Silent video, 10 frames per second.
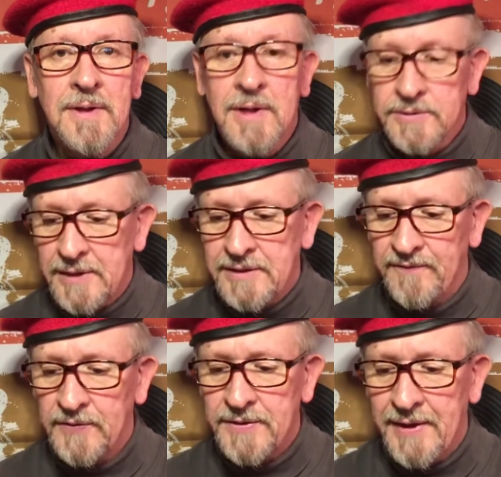So that's it
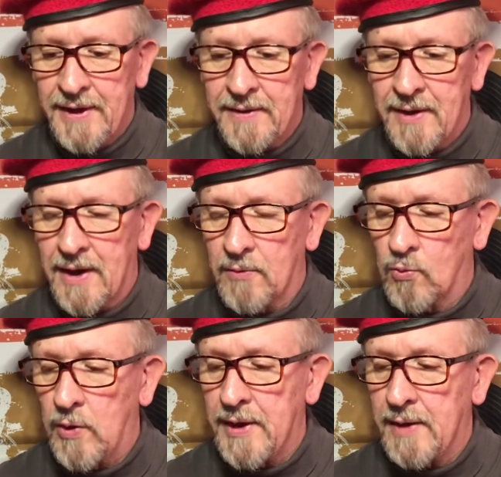for today.
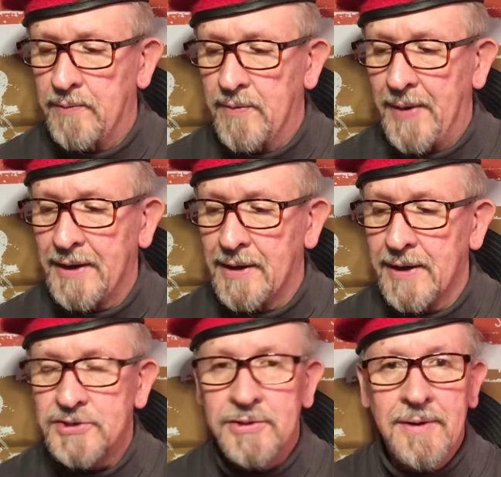One album in my
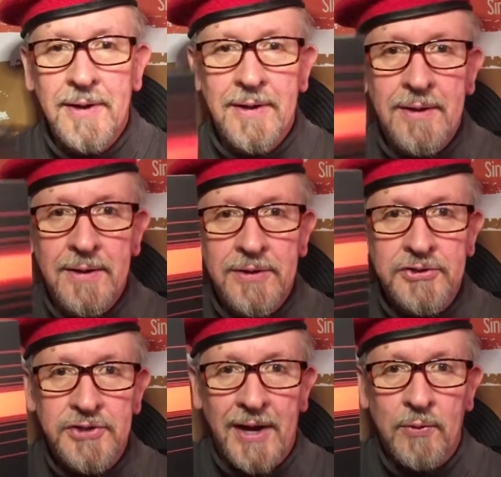collection,
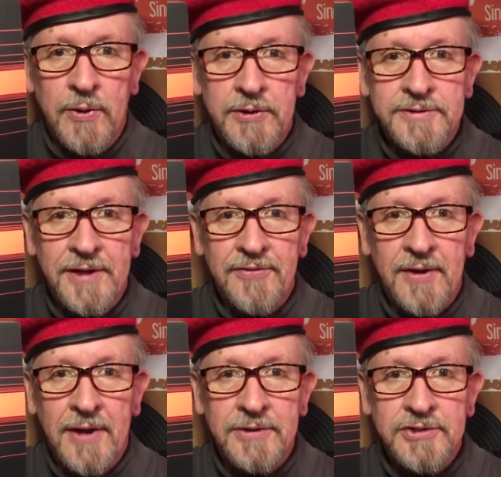Johnny Winter's
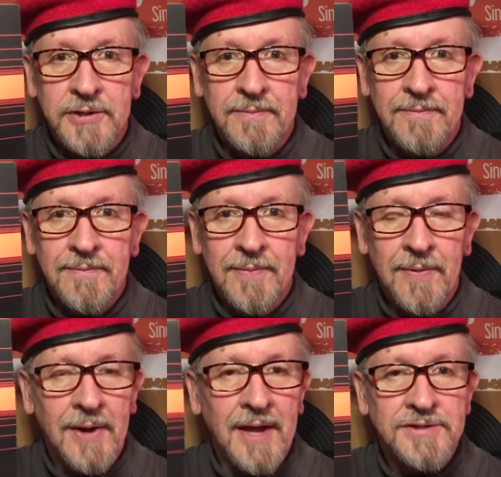Anthology.
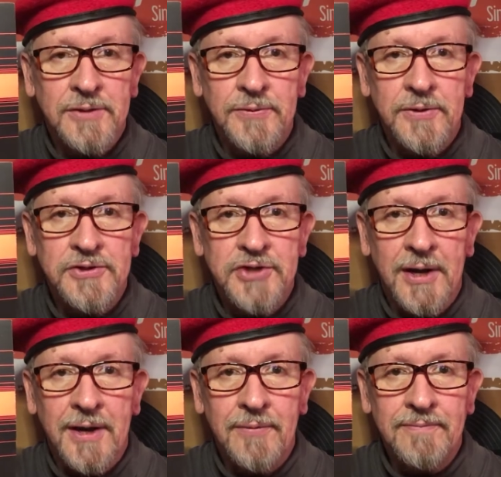Lots out there to
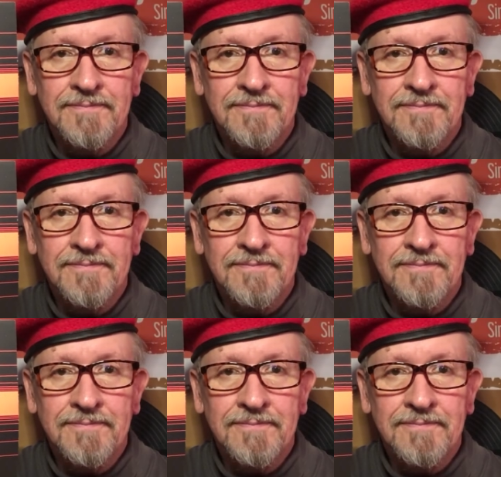check out.